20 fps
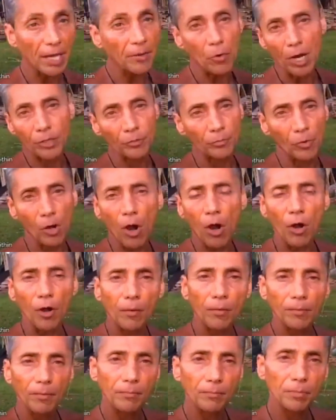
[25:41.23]
I'd watch them
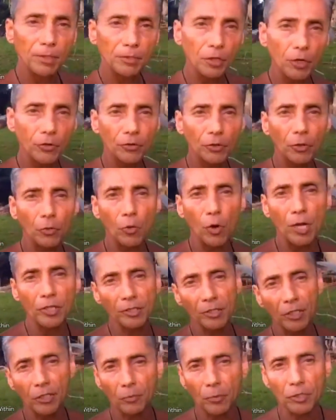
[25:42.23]
all, but those are the
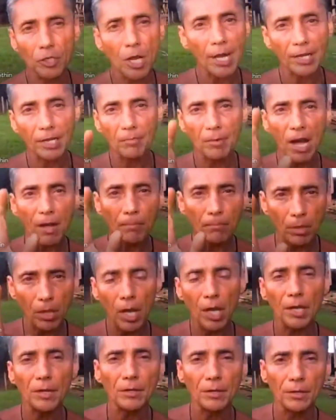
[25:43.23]
ones since we're talking about
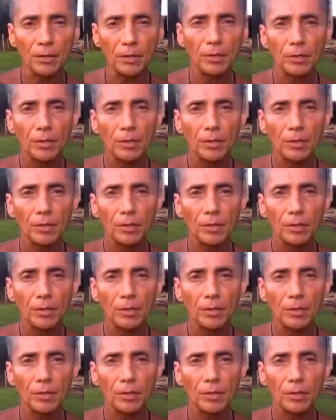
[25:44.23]
blood.